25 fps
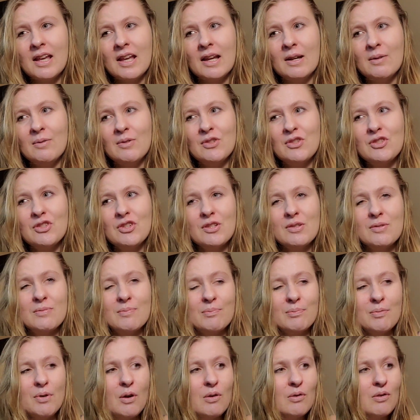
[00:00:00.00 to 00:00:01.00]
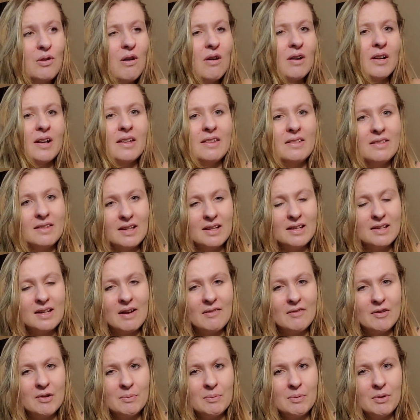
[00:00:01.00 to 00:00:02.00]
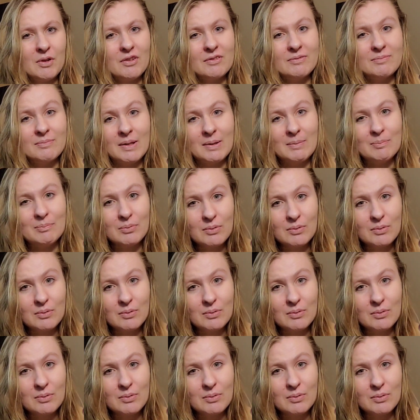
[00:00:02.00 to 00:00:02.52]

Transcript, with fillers: It was just prolonging the inevitable of me